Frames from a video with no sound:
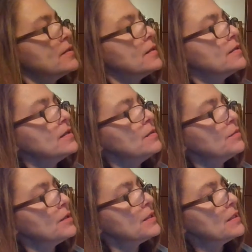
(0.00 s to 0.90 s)

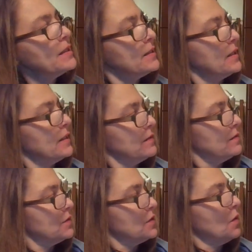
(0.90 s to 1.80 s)
16 plus 19.
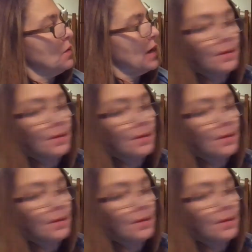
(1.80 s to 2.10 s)
So